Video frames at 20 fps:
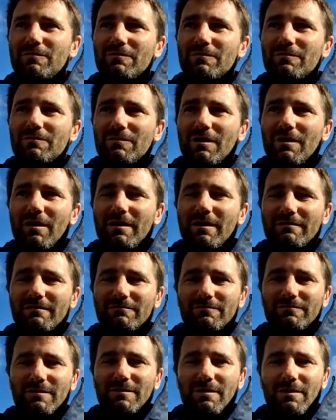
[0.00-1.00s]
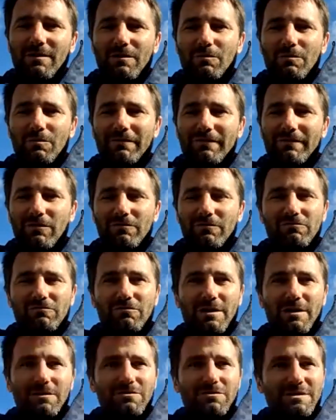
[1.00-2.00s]
were like, we've got a
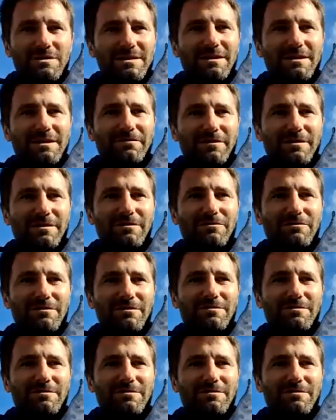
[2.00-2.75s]
real sniff here.